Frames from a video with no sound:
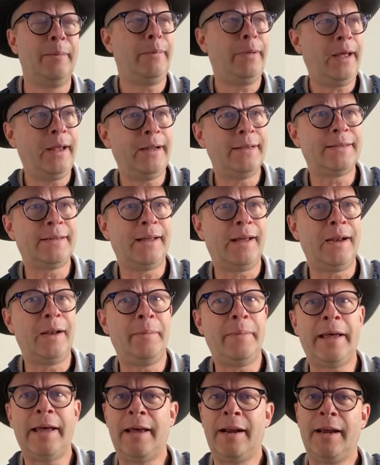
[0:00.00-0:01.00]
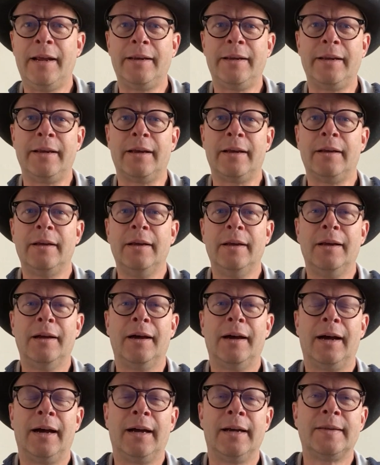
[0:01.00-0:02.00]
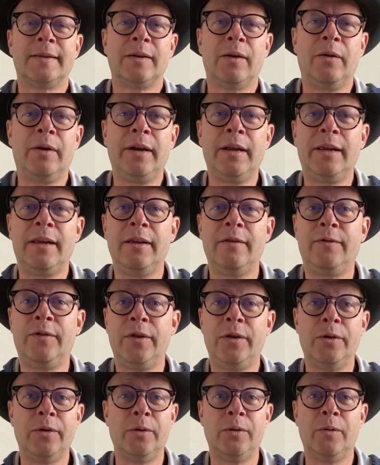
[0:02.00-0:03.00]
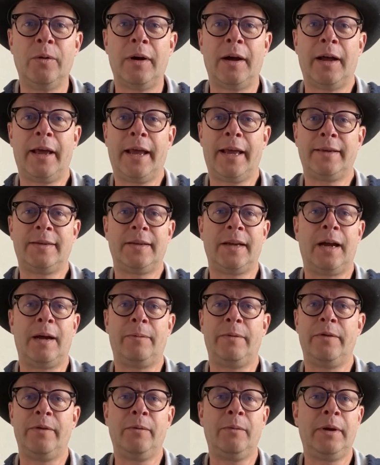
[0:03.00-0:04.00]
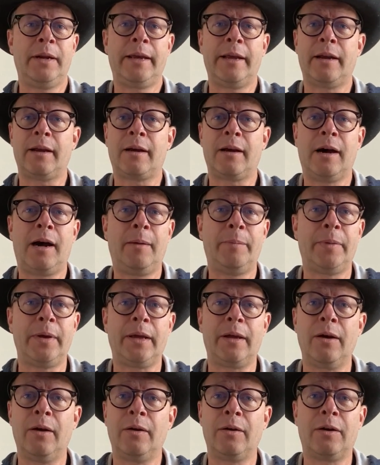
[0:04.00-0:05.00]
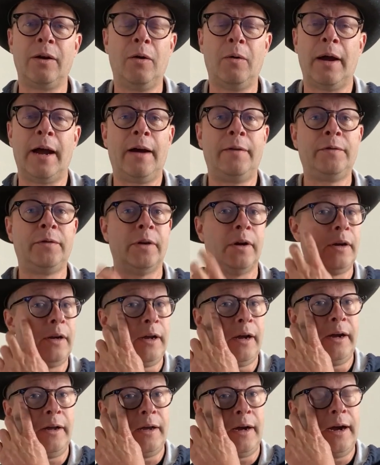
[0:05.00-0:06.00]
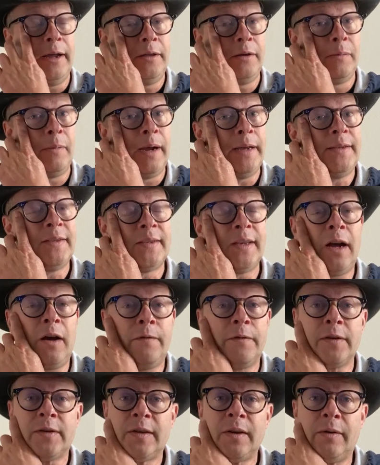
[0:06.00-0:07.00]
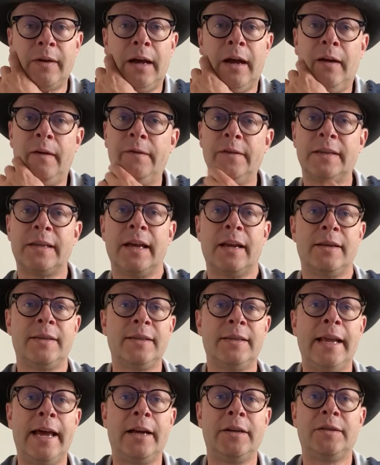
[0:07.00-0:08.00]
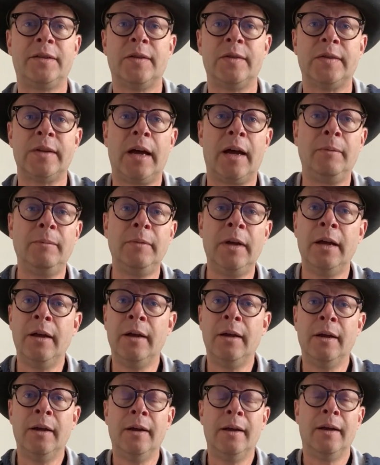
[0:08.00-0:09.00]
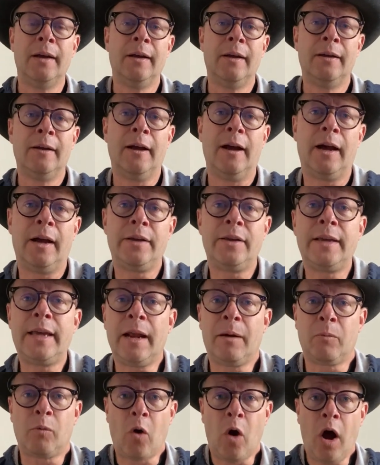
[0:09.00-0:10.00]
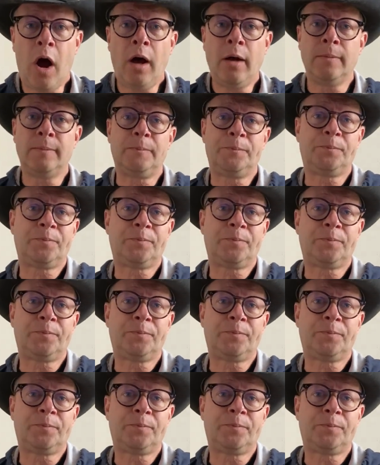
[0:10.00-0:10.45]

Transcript: But it's not a bad idea. So I want to give you a heads up. If you want to get a copy, go after it. Either myself or someone else is going to snatch those up. You can get them raw.